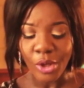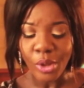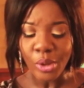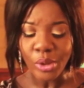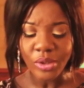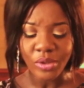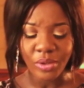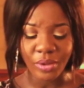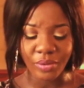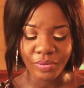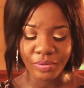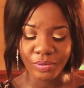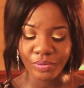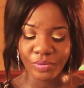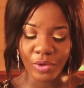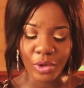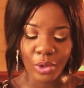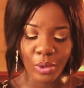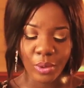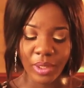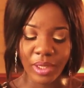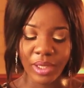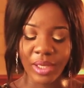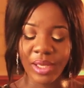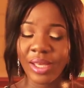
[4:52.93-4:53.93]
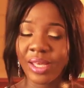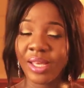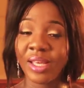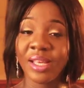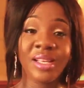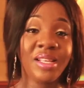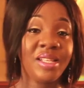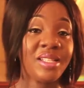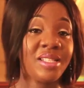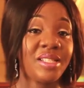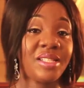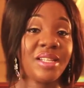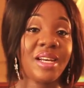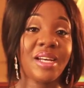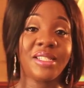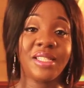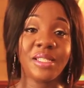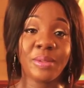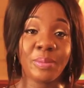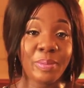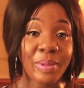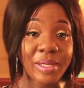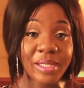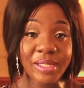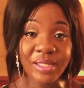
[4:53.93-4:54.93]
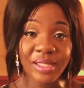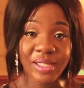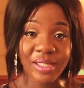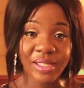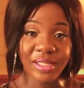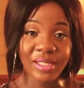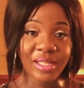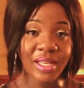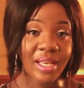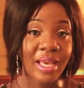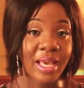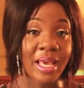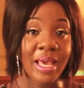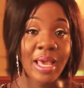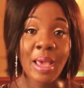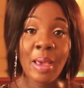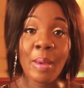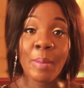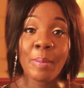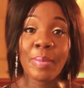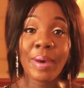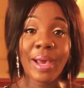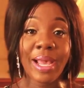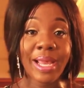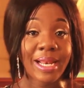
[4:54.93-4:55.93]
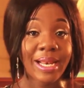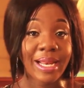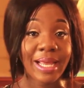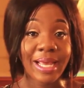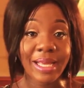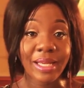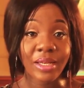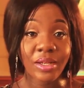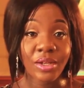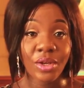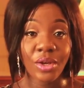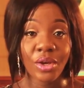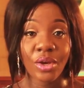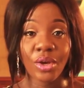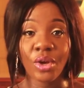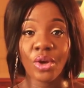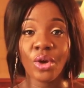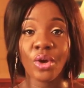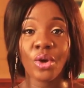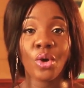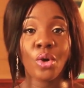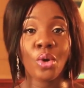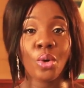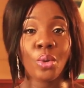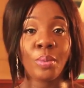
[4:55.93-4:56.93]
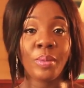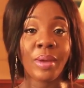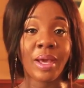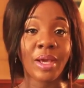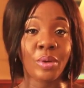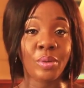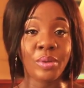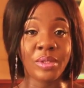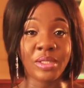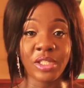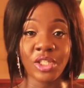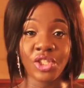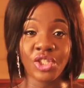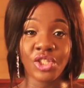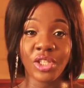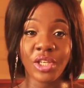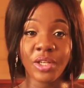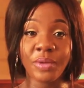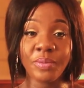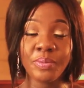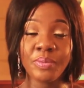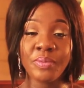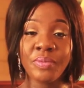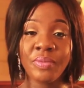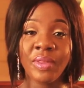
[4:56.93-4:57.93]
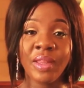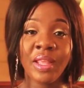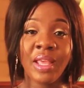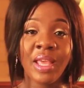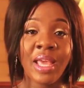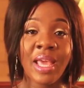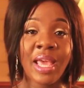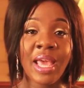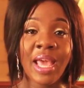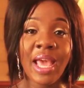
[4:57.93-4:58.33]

include the following: start a business, buy land, home acquisition,